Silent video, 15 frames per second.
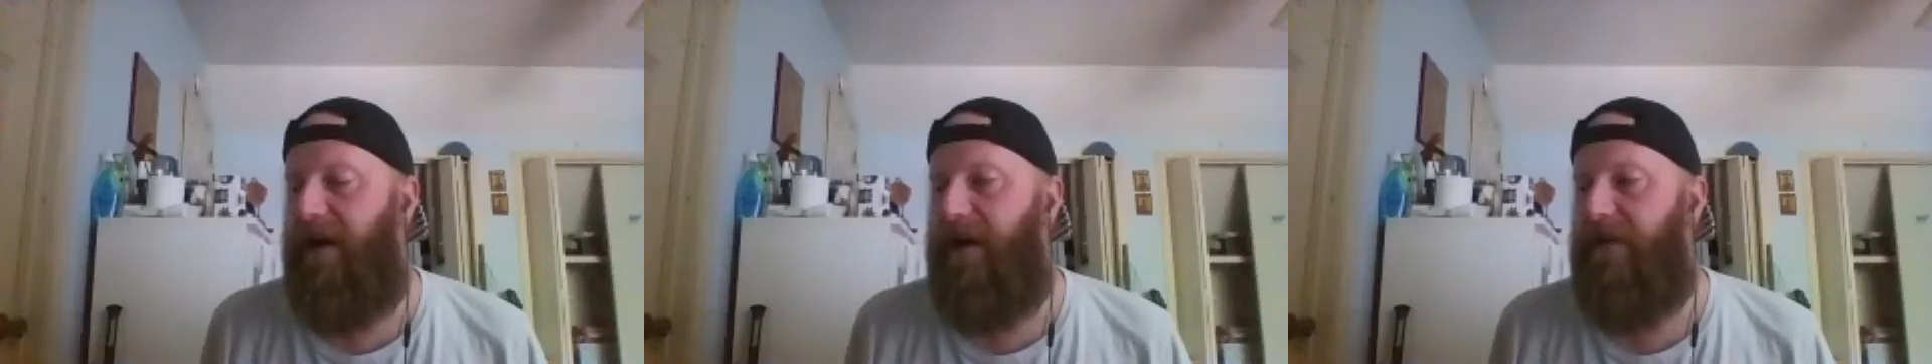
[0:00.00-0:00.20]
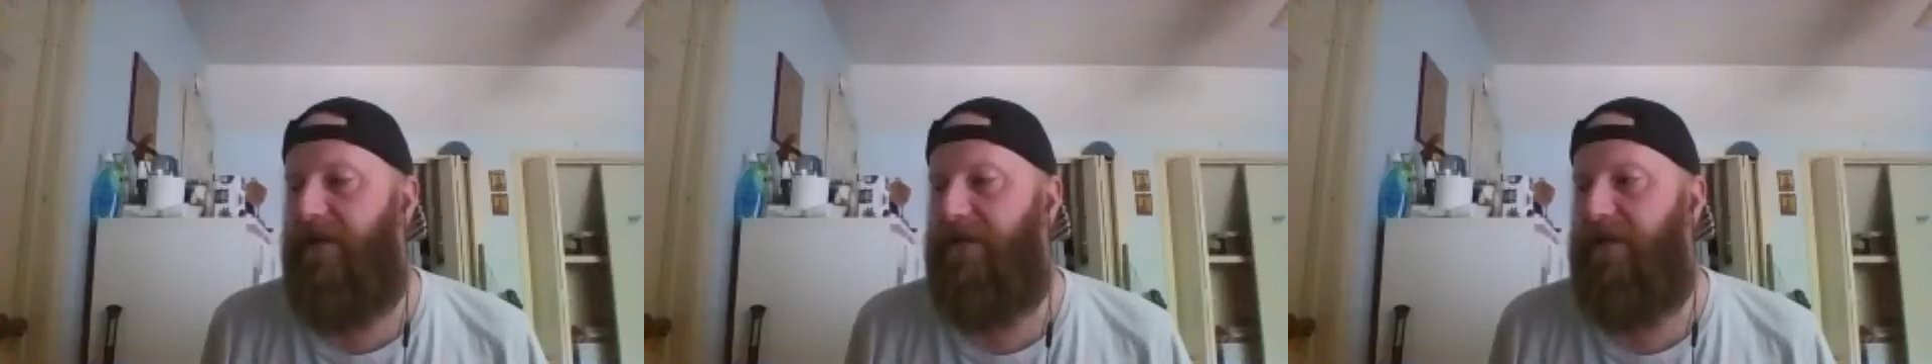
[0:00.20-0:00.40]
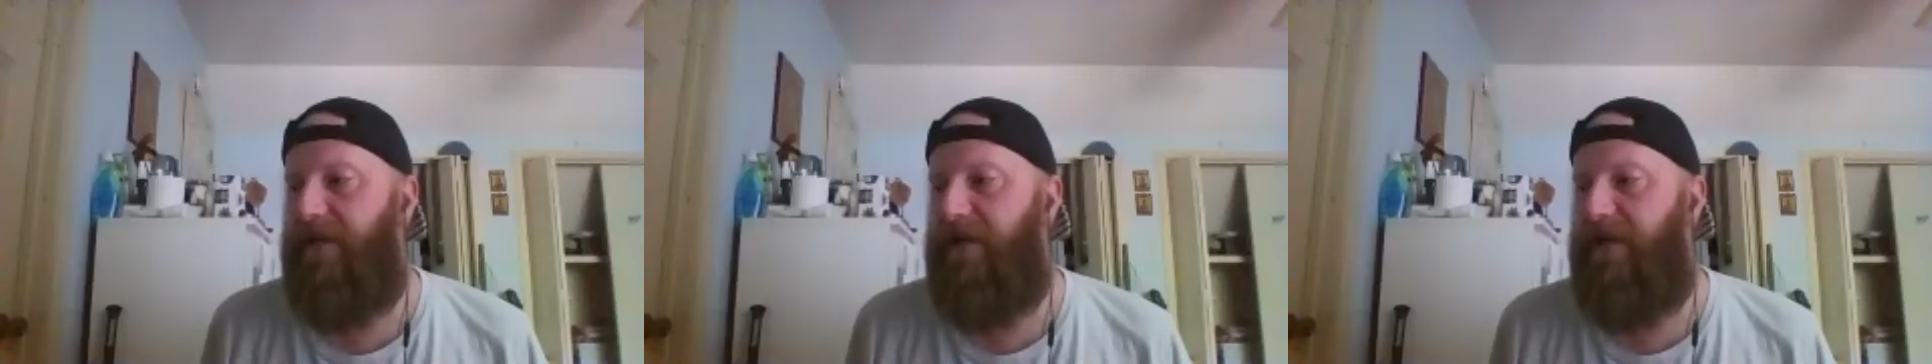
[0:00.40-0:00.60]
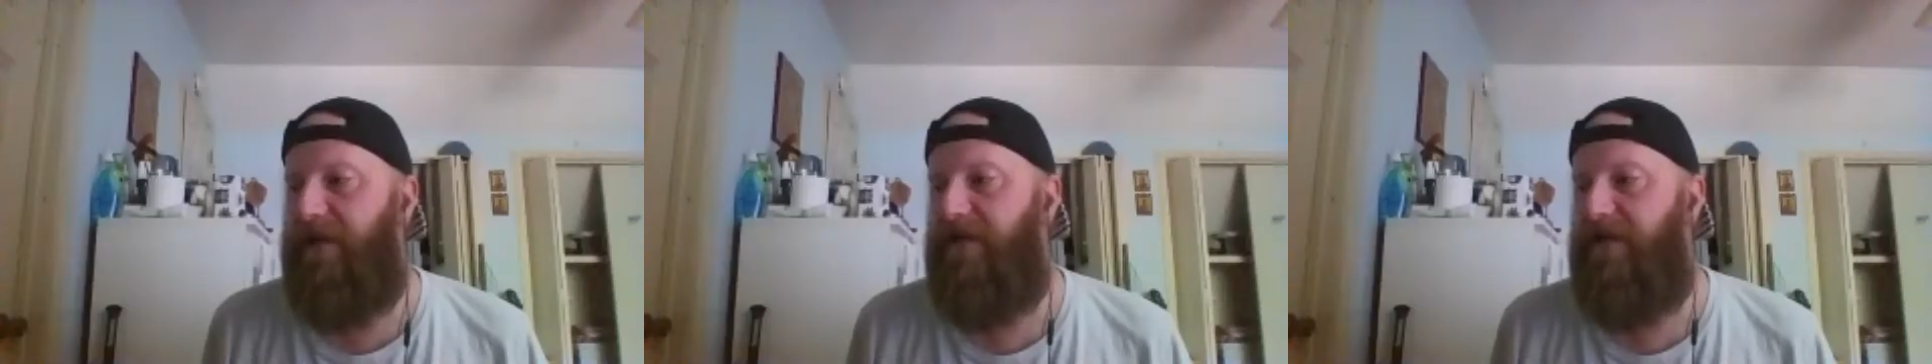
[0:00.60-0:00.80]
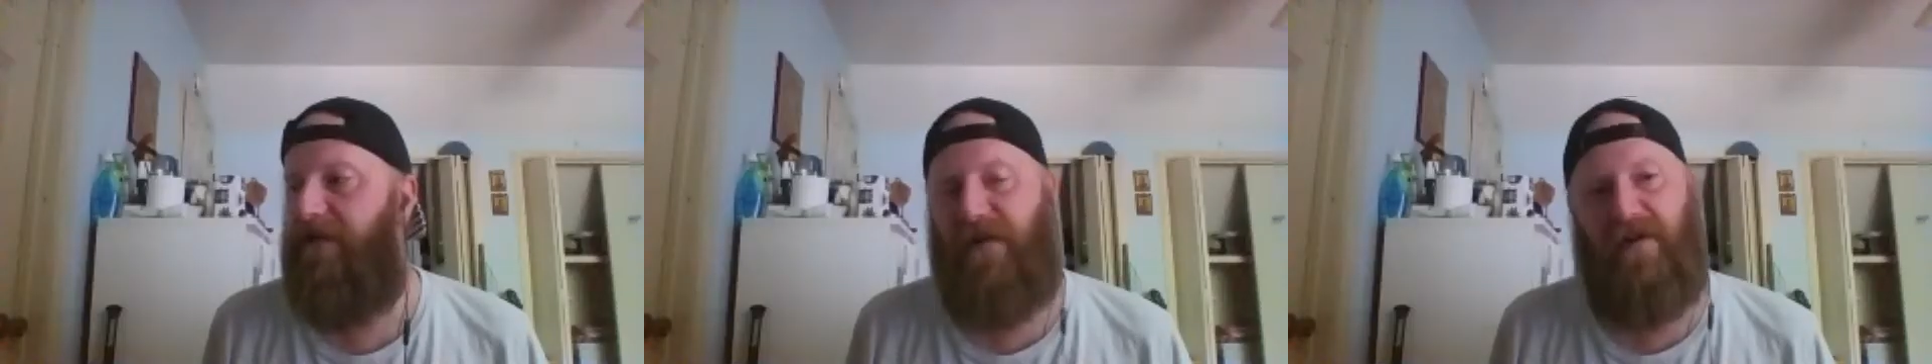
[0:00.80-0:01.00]
so
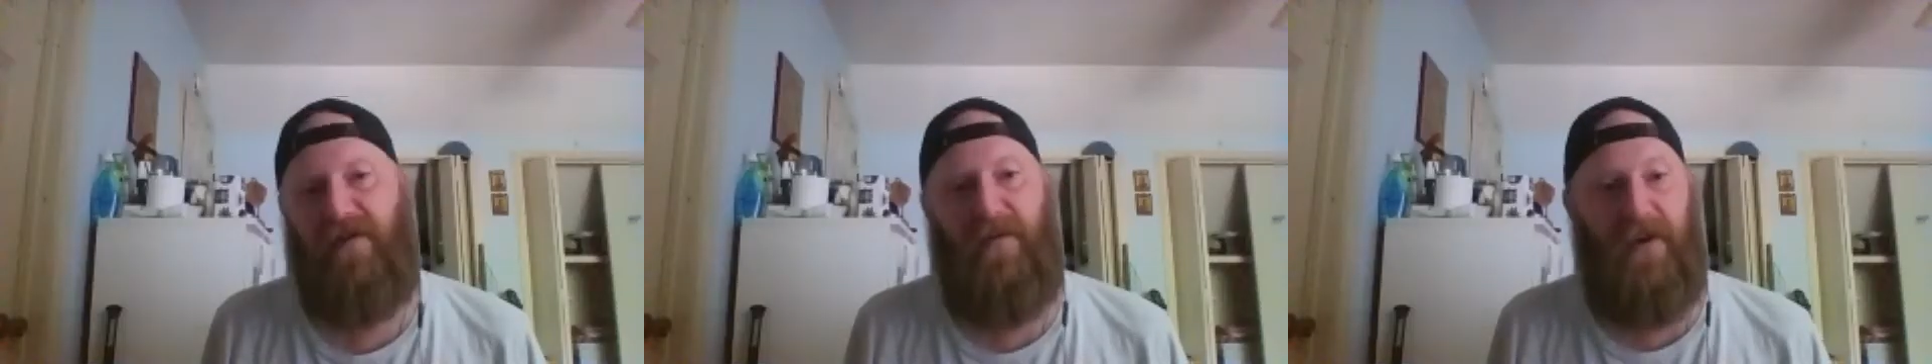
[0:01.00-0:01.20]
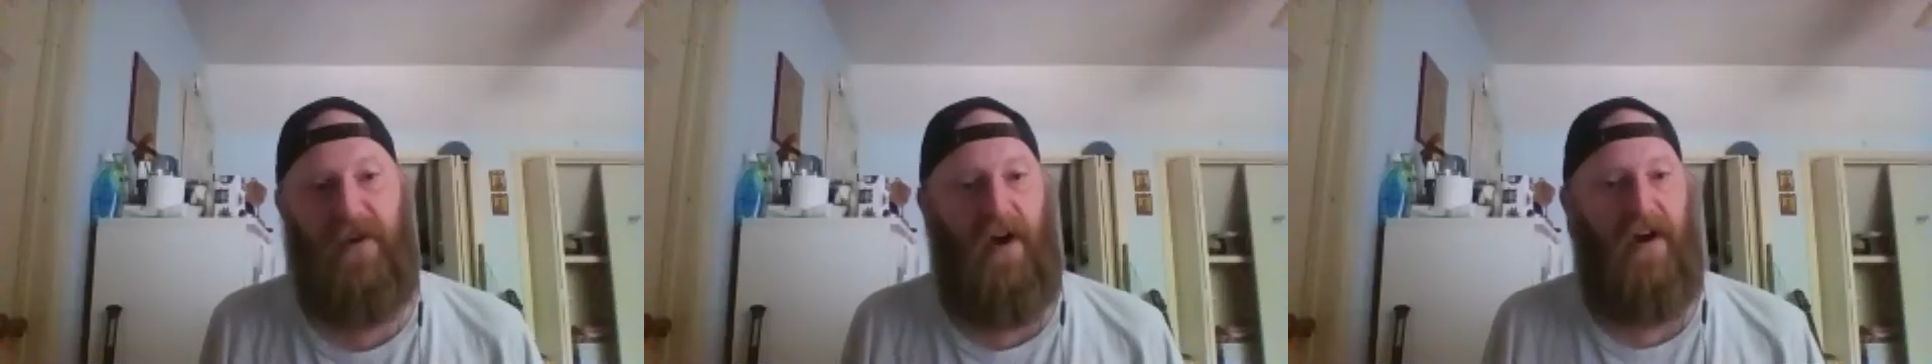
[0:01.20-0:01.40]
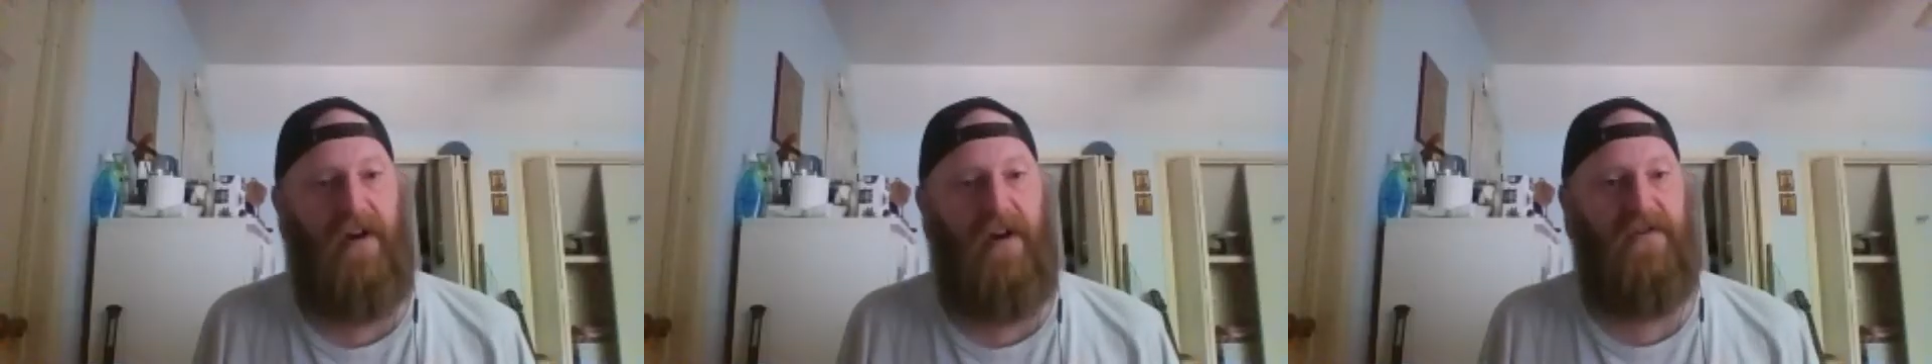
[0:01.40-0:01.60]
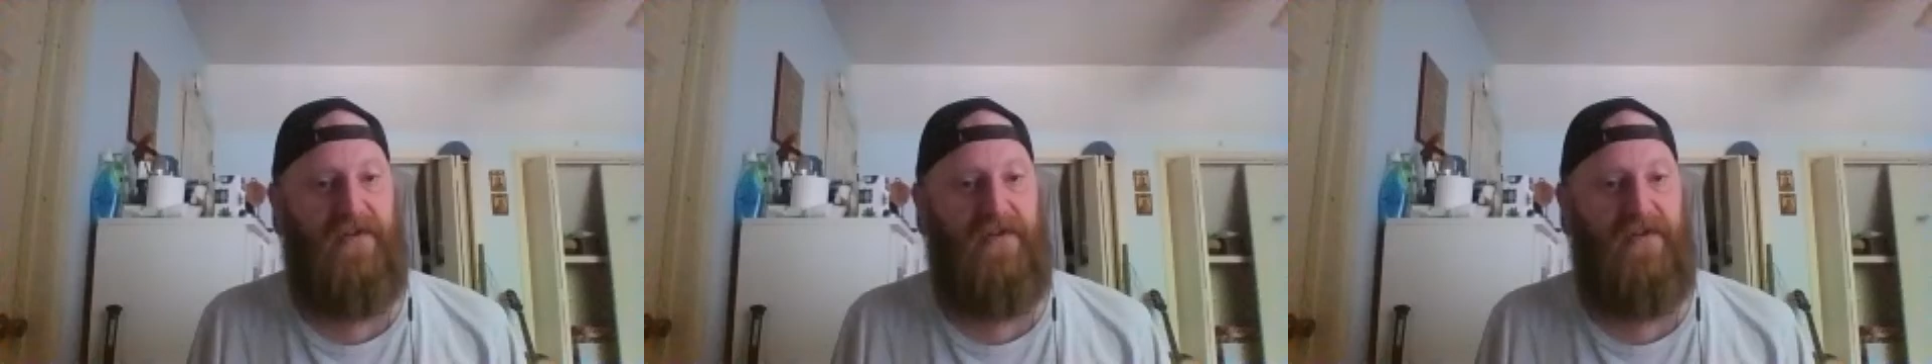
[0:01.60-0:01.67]
he turned me on